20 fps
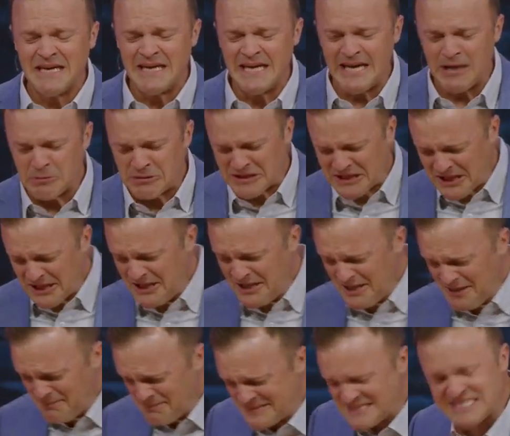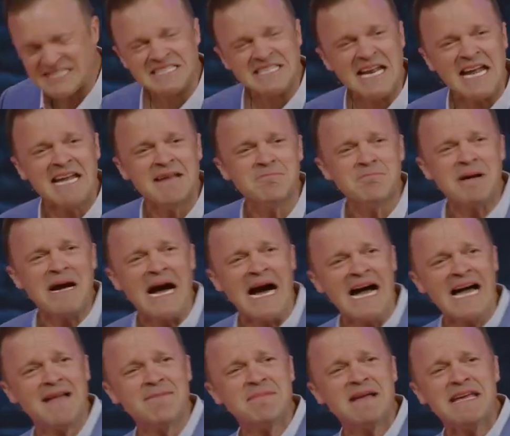He would come and stand
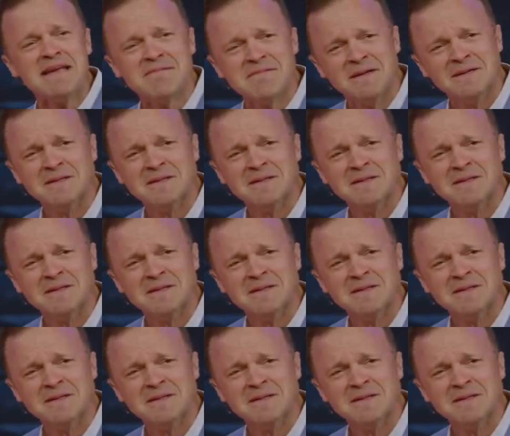behind me.